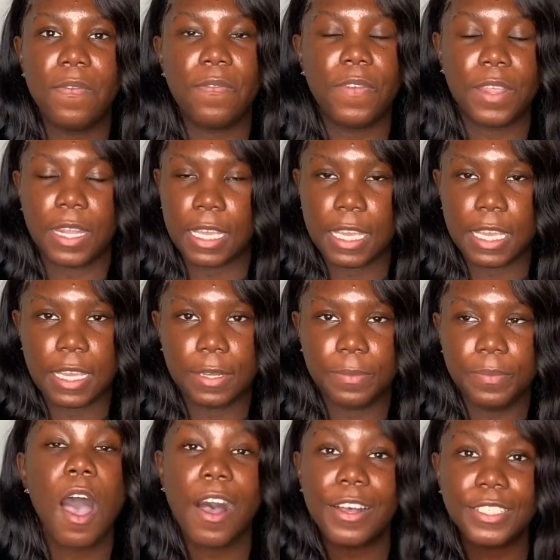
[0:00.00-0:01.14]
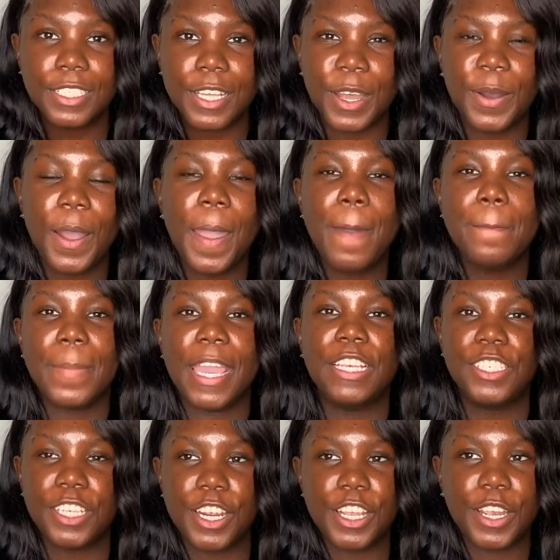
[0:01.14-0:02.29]
feeling it. Also, make
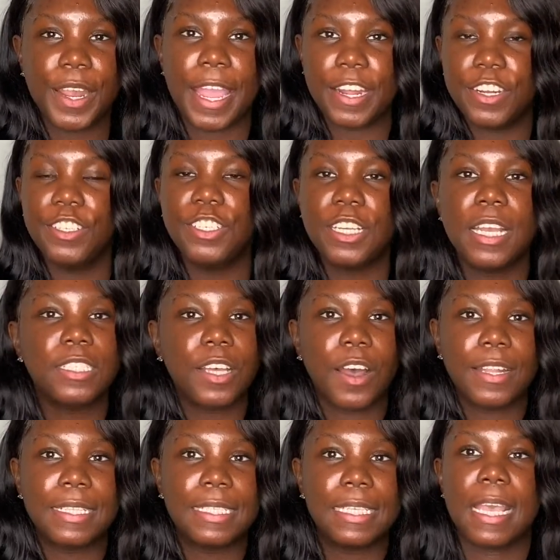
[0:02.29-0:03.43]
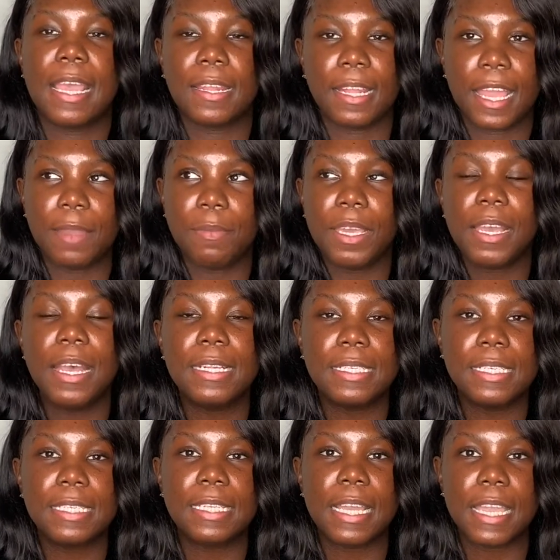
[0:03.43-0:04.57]
sure your energy is on 10, like because
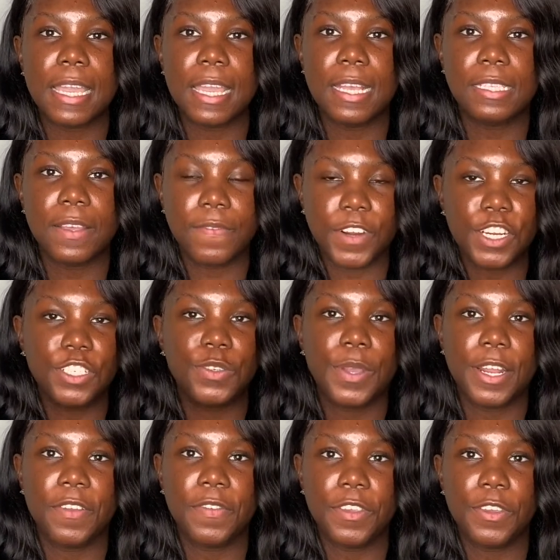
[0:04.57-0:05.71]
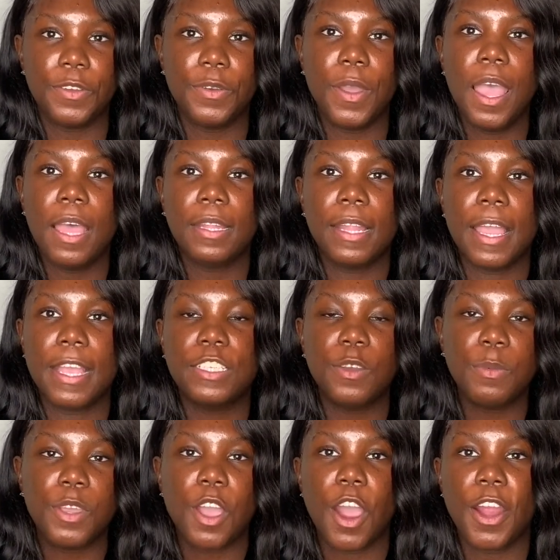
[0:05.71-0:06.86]
it's a, it's a virtual interview, like it's gonna
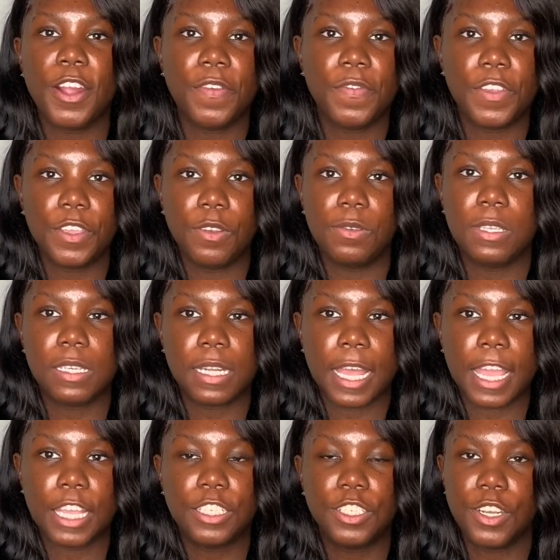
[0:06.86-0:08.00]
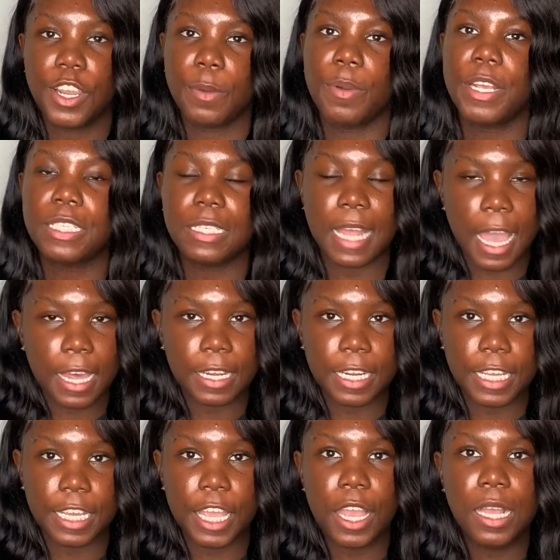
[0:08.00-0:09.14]
be harder for you to like show your
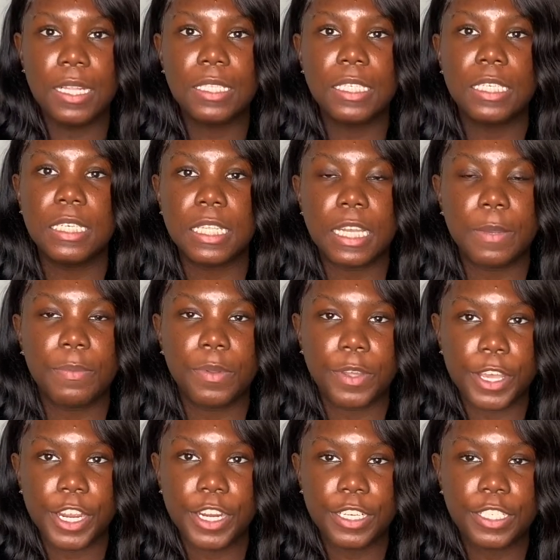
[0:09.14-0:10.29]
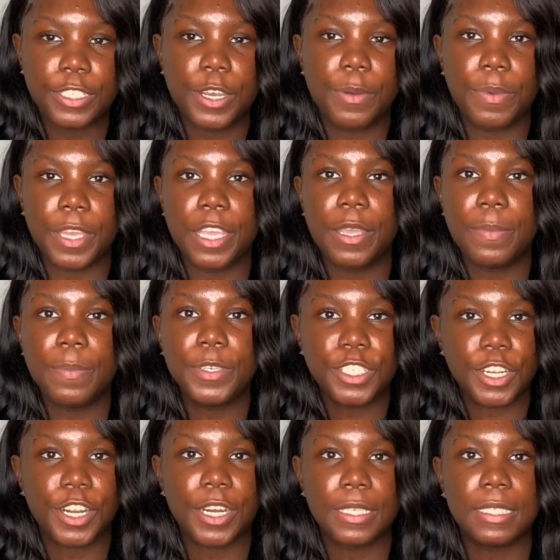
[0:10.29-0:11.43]
personality to the employer. So be
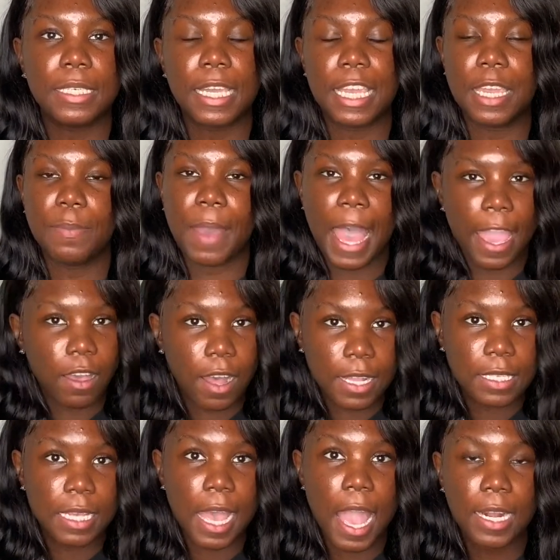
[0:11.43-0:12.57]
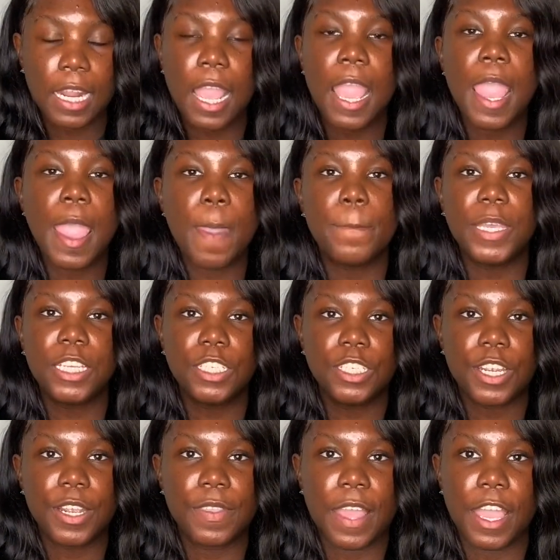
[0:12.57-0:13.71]
sure to keep eye contact and be
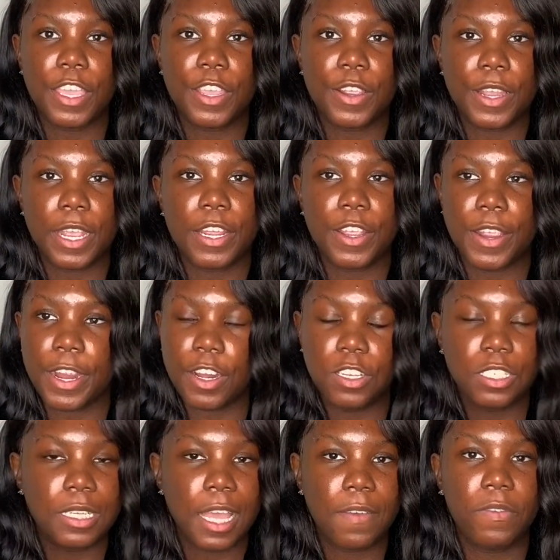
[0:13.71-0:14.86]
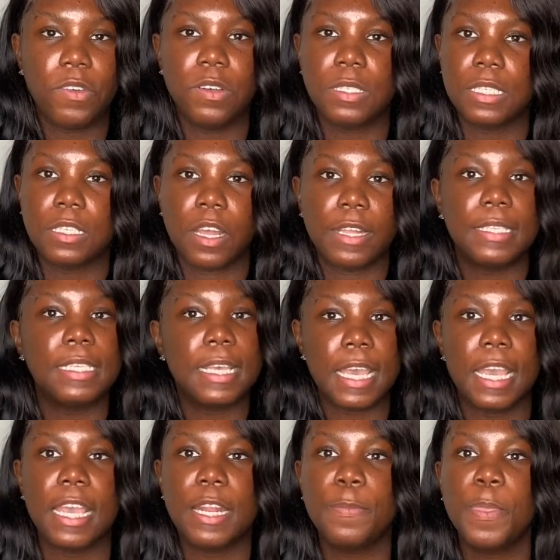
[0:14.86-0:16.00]
sure that your your energy levels is on
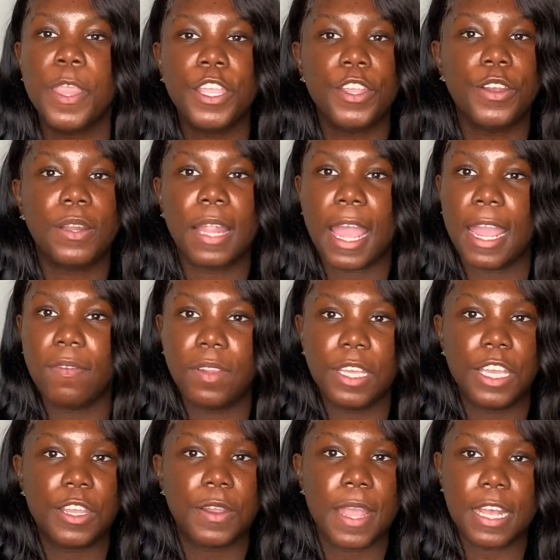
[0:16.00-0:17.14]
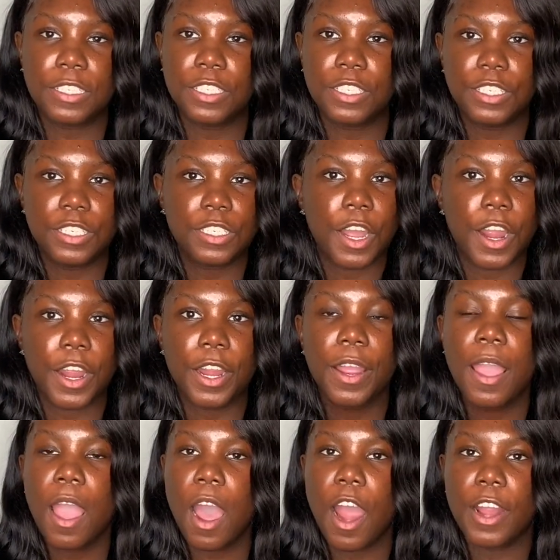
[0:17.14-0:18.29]
10, you're lively, your answers are
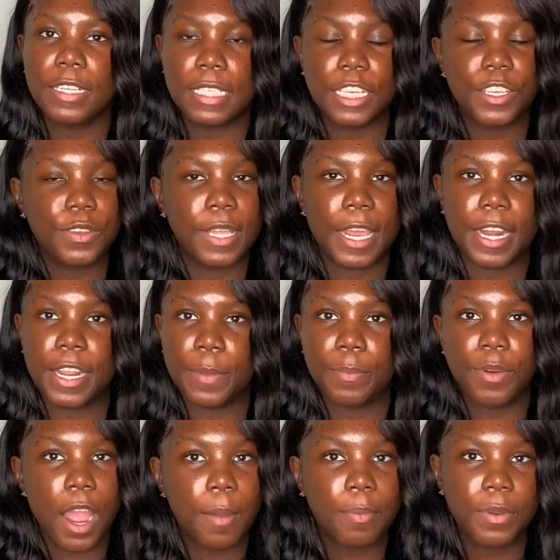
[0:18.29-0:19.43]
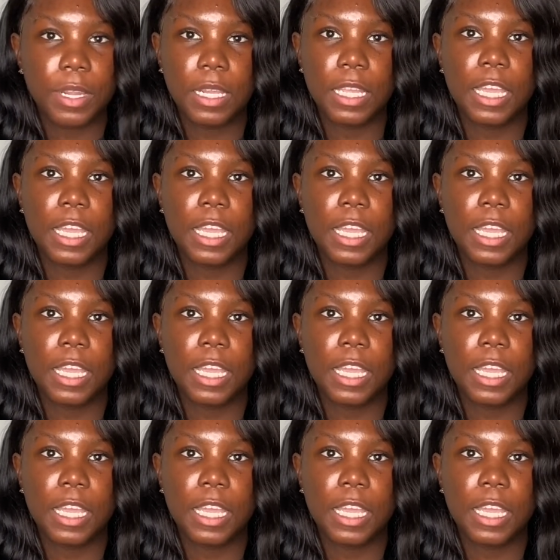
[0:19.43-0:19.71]
articulated properly,